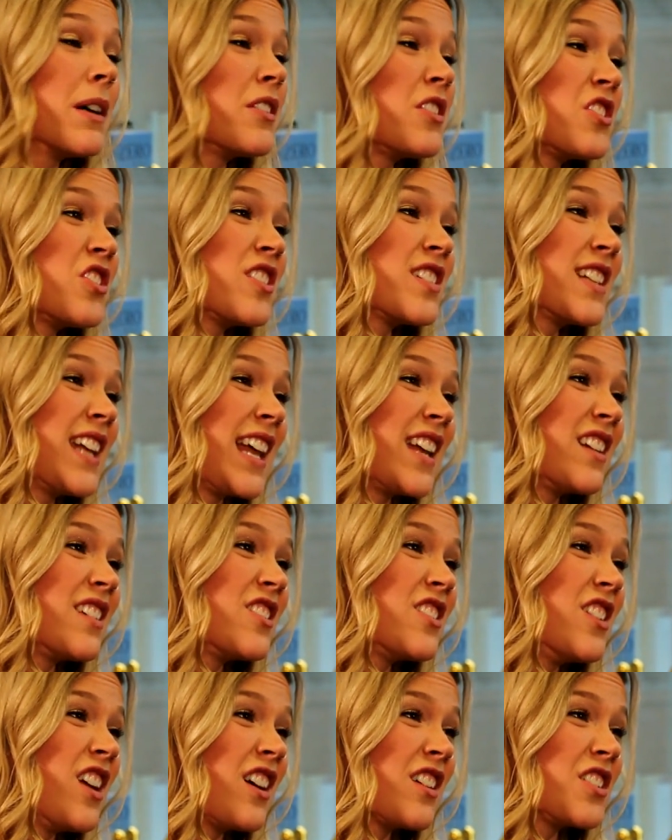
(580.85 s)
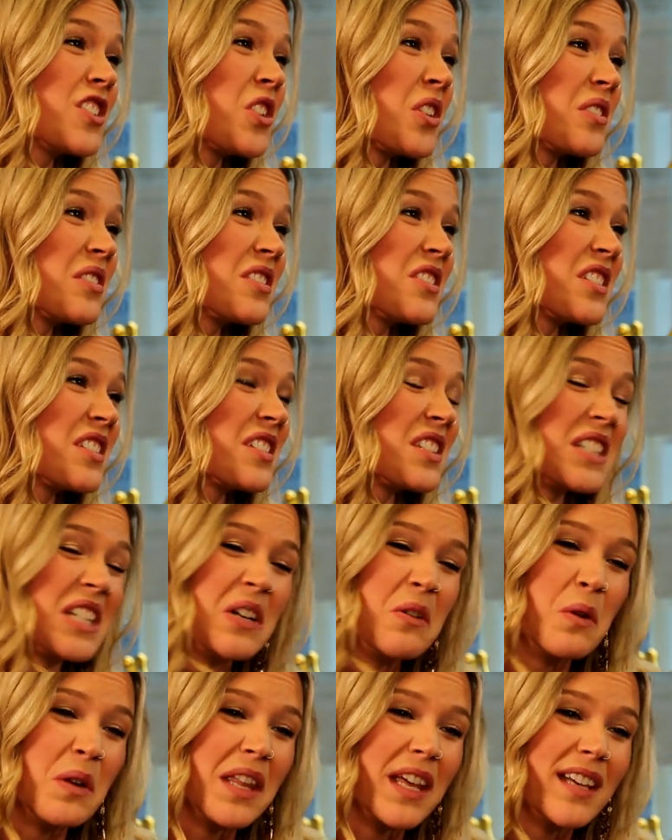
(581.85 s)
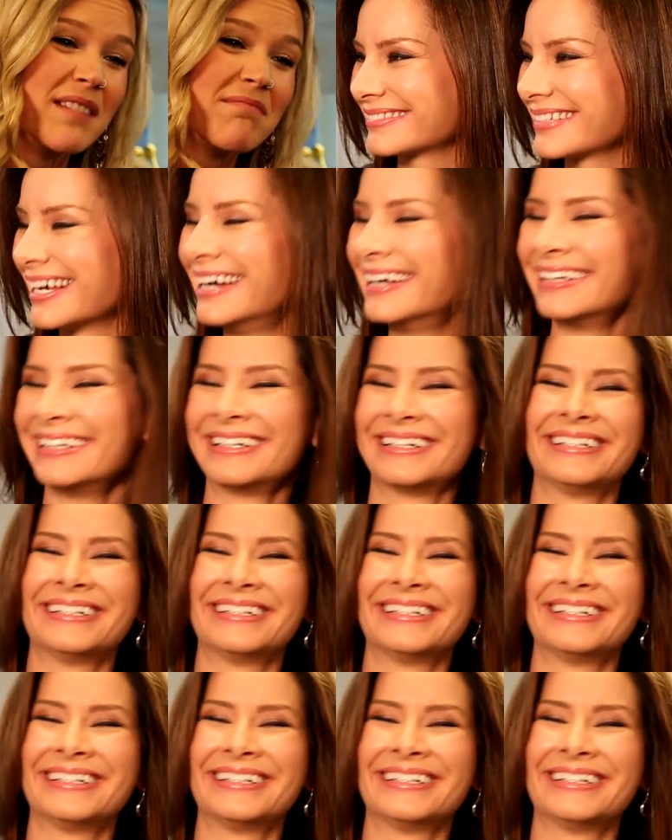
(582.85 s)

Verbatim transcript: I would have just let young Joss just deal with it.